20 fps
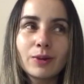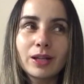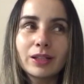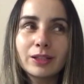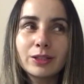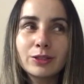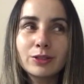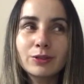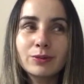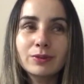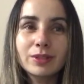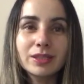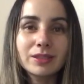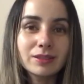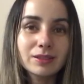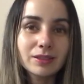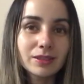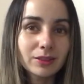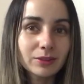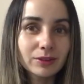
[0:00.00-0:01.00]
while I don't
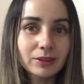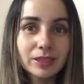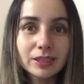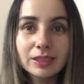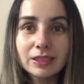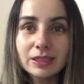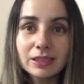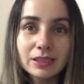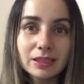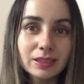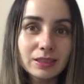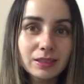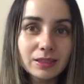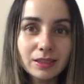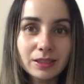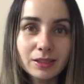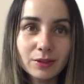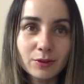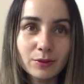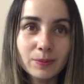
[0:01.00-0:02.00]
necessarily need
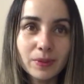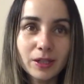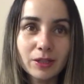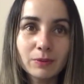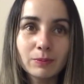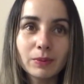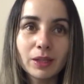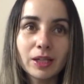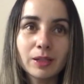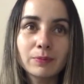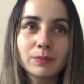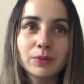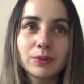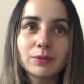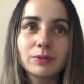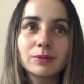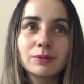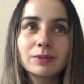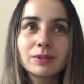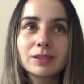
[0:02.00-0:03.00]
another pair of black
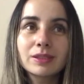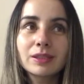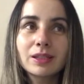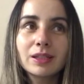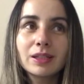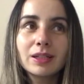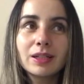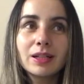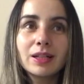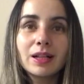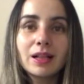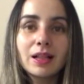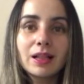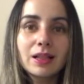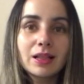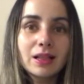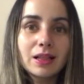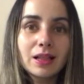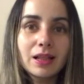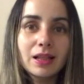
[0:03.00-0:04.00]
boots,
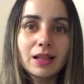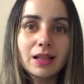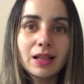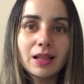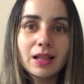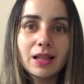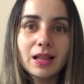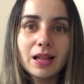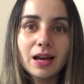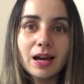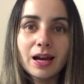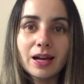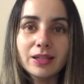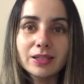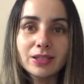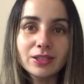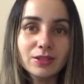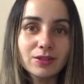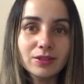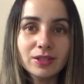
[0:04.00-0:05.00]
I
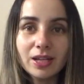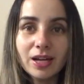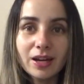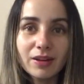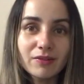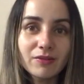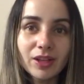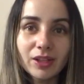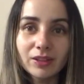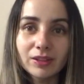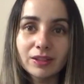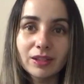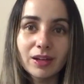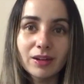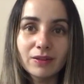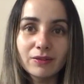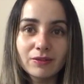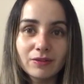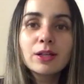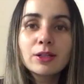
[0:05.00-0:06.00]
fell in
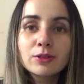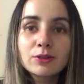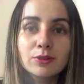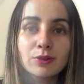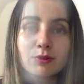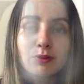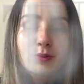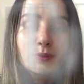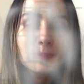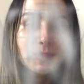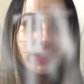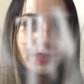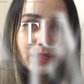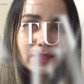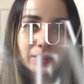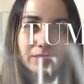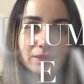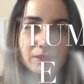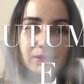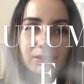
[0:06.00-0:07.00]
love. So for my
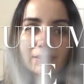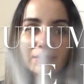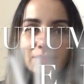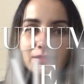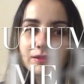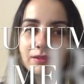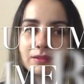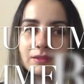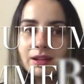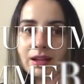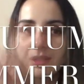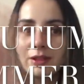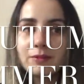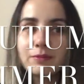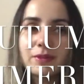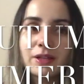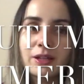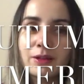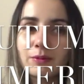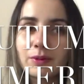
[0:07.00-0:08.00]
next item
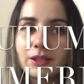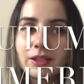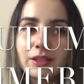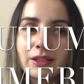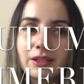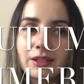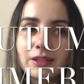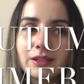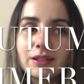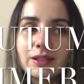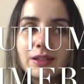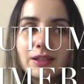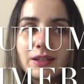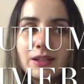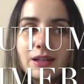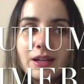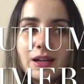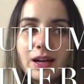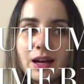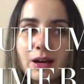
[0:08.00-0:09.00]
that I
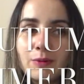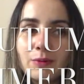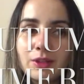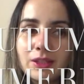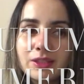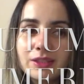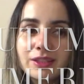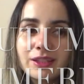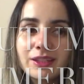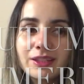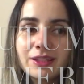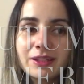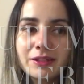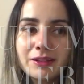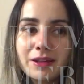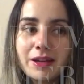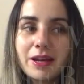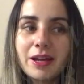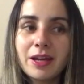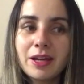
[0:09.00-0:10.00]
wanted to get
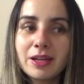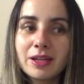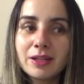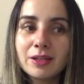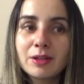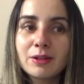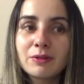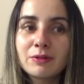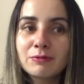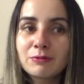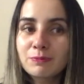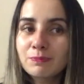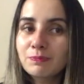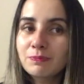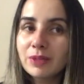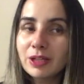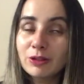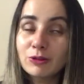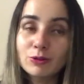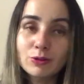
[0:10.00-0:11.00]

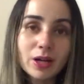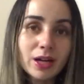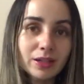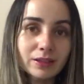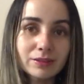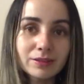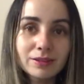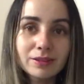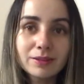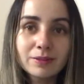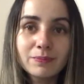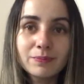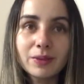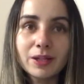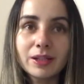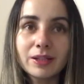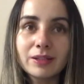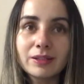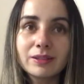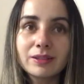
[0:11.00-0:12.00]
a dress,
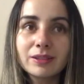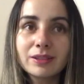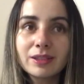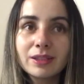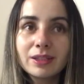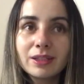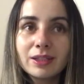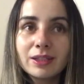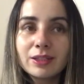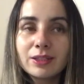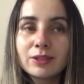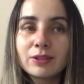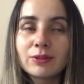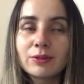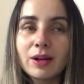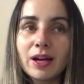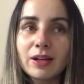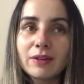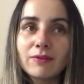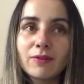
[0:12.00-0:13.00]
but
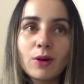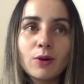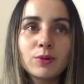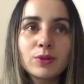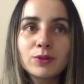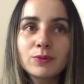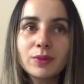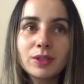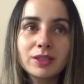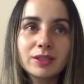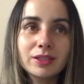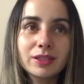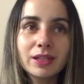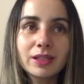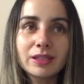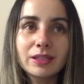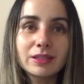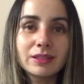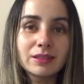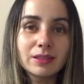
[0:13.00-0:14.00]
I've always wanted to get
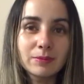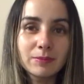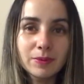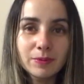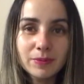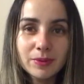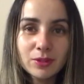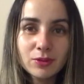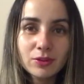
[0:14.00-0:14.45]
a Zimmermann